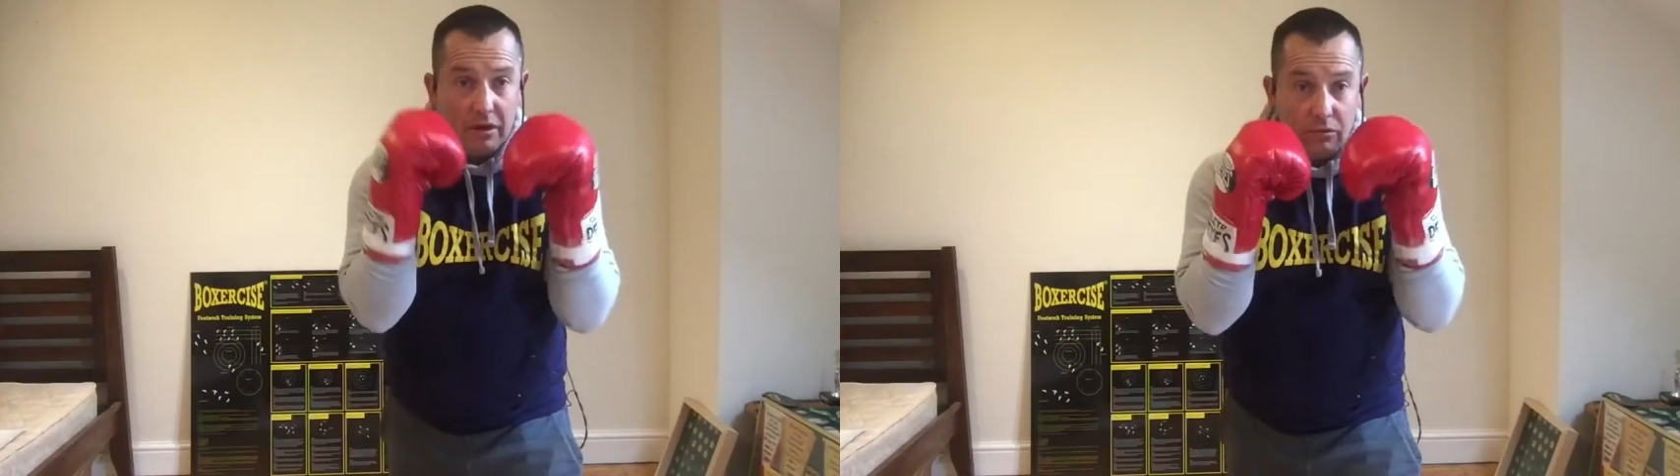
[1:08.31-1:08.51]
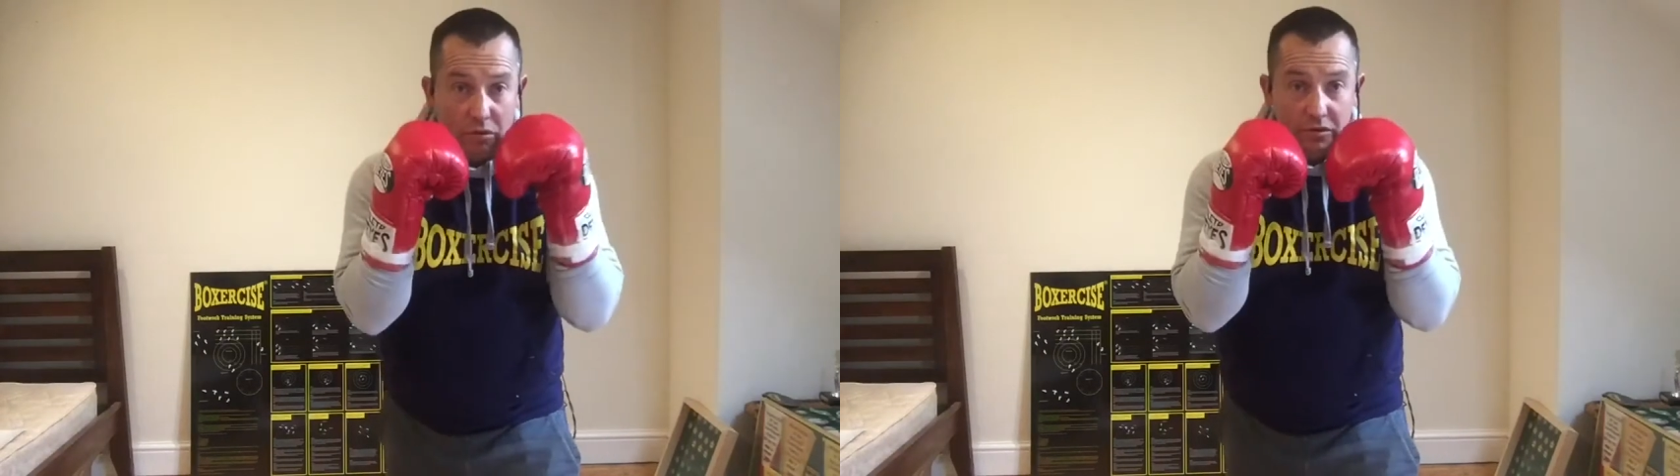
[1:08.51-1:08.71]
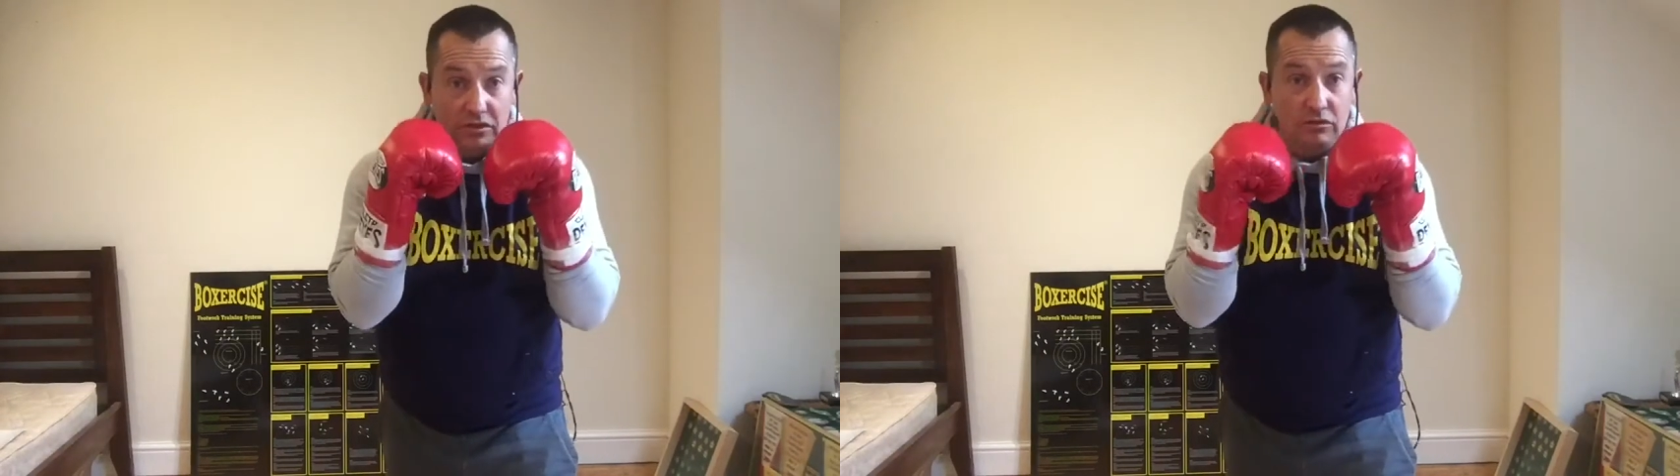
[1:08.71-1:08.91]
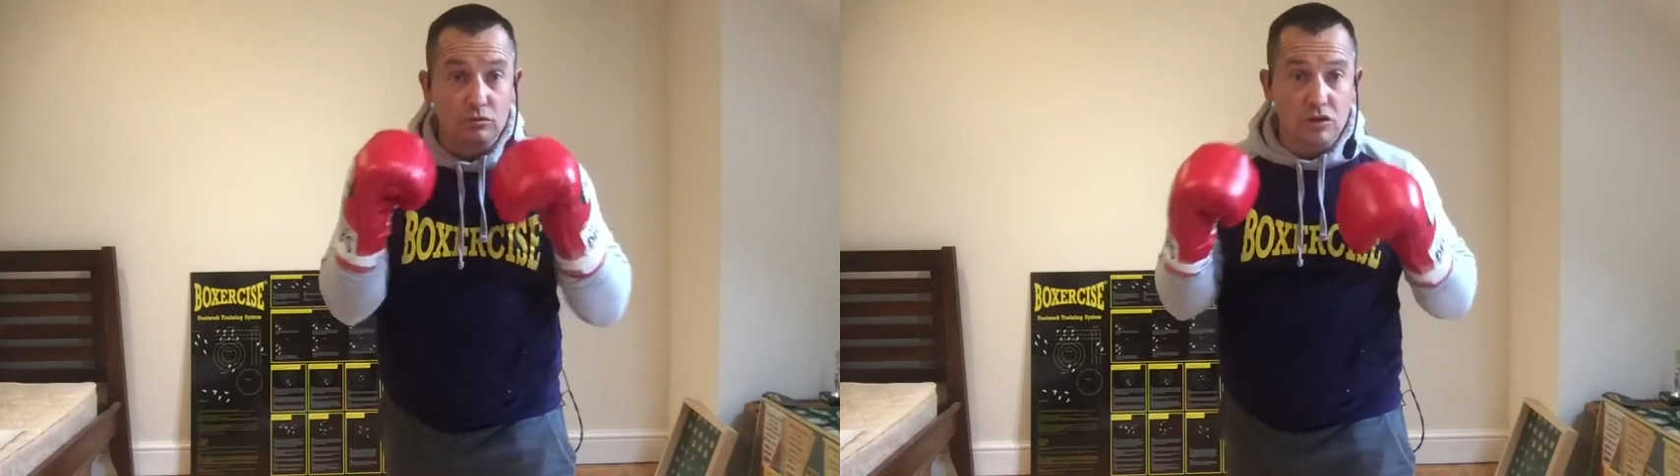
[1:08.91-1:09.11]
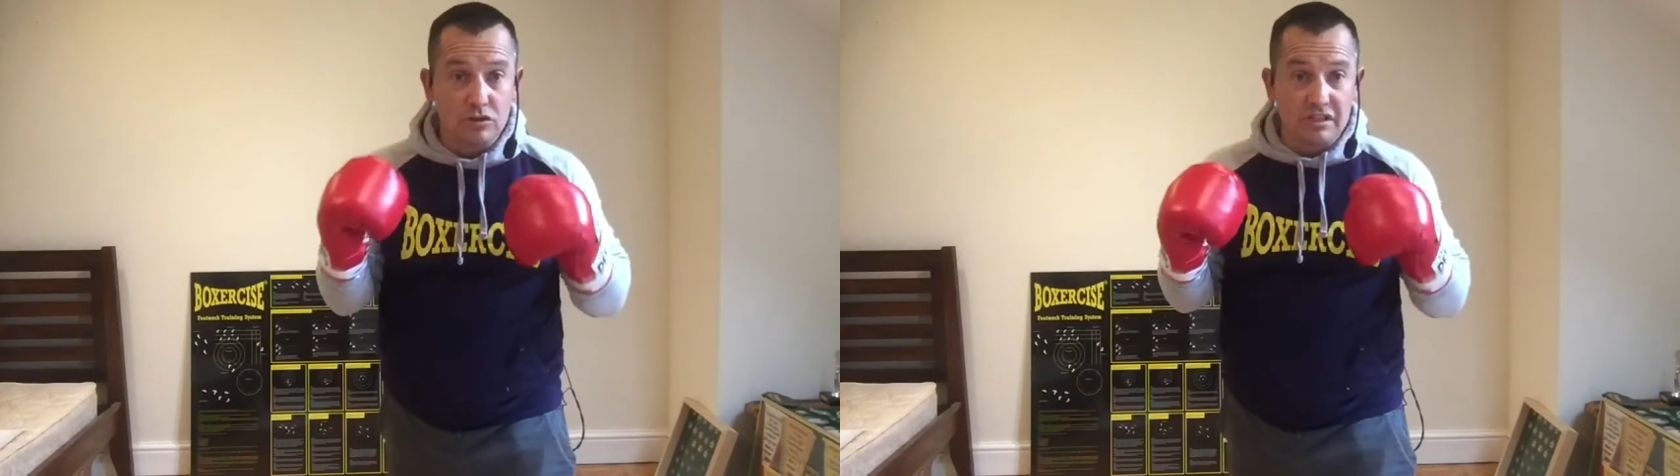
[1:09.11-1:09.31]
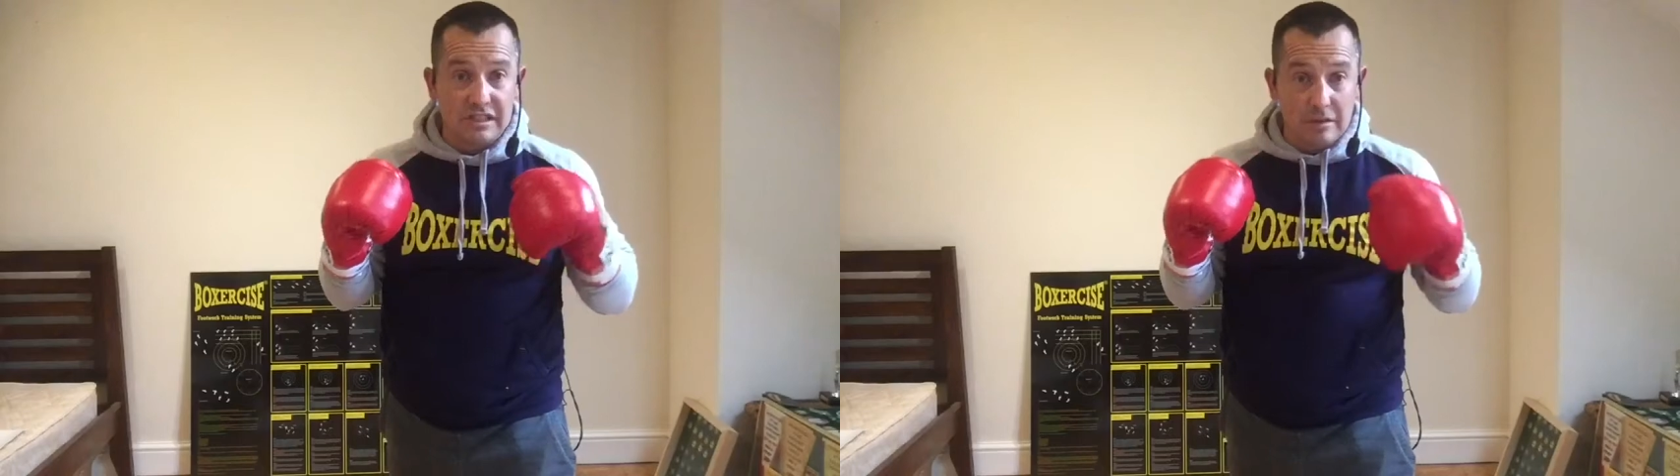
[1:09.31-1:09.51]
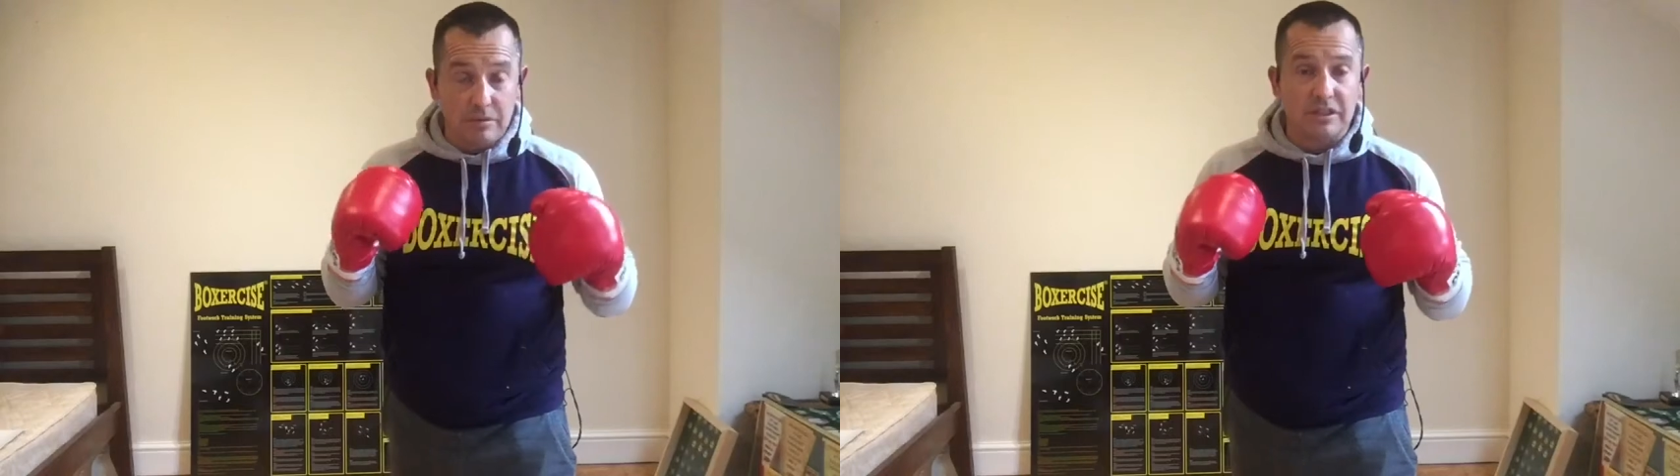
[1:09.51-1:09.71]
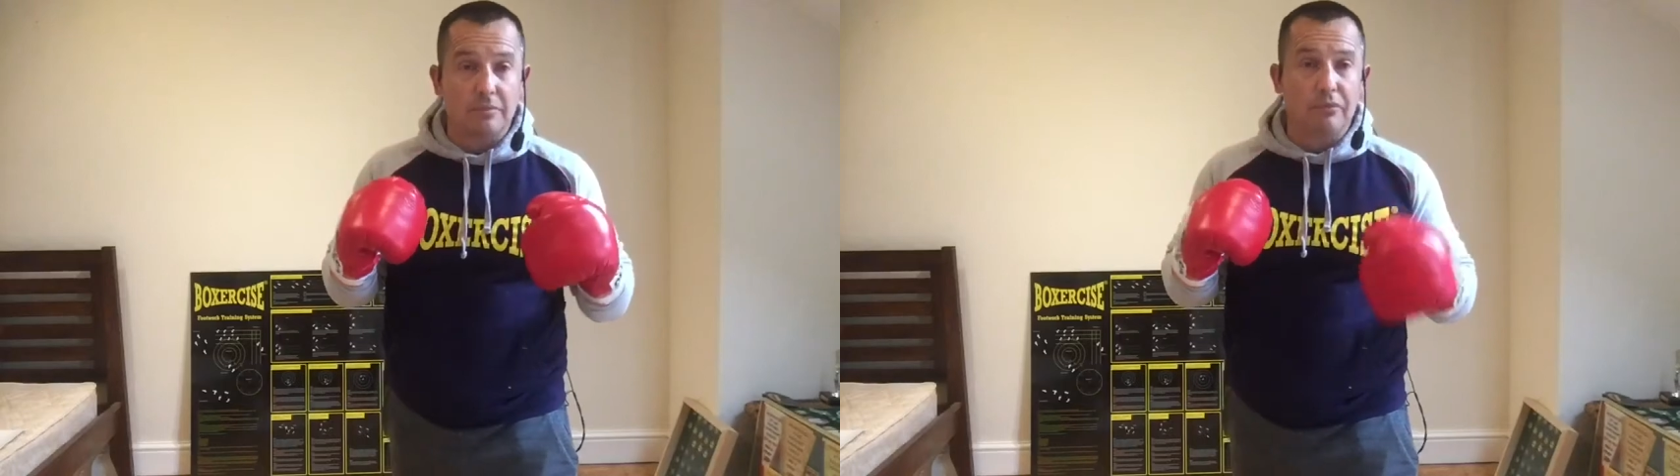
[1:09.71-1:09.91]
What we do is we do slip,
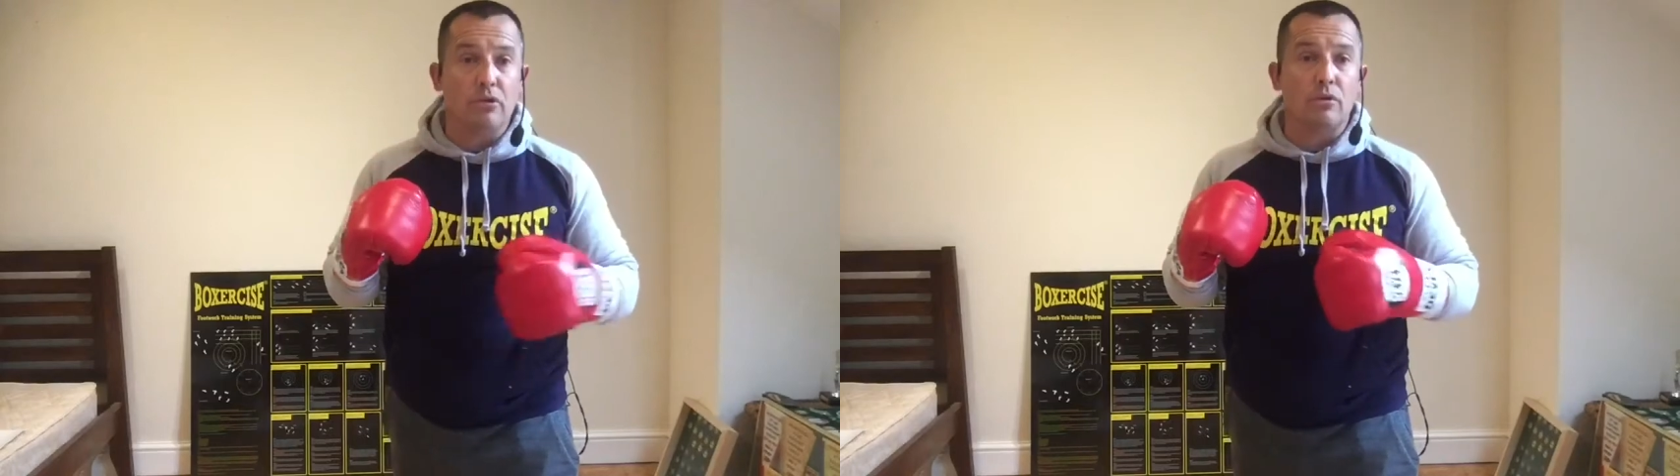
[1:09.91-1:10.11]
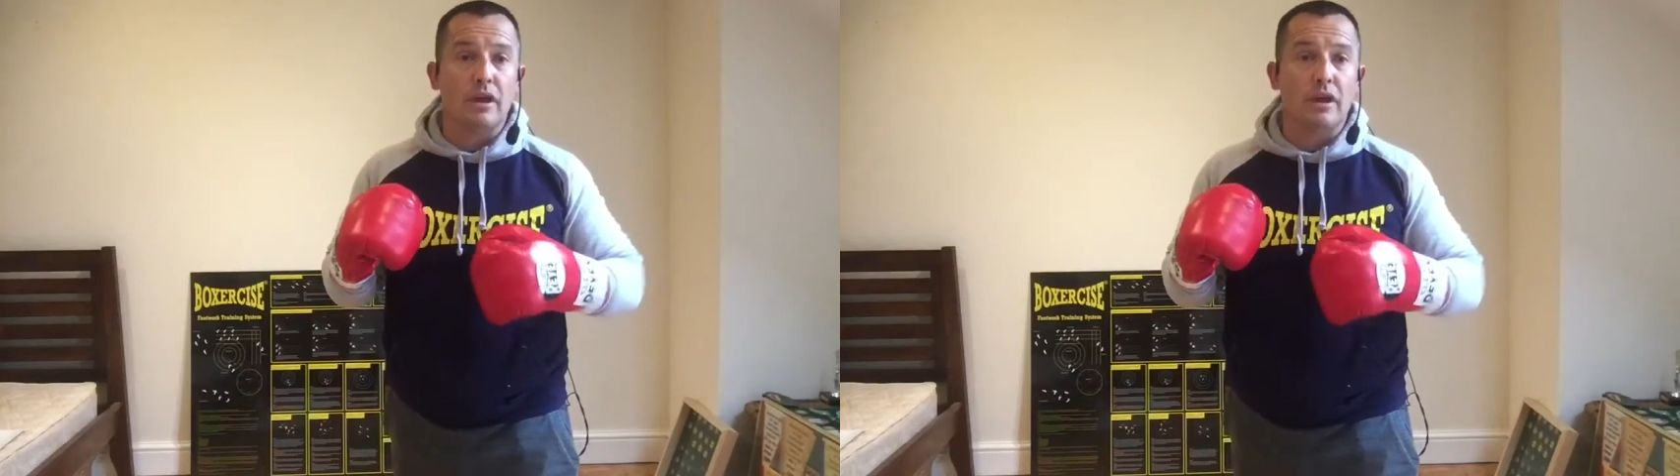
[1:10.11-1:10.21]
slip, roll,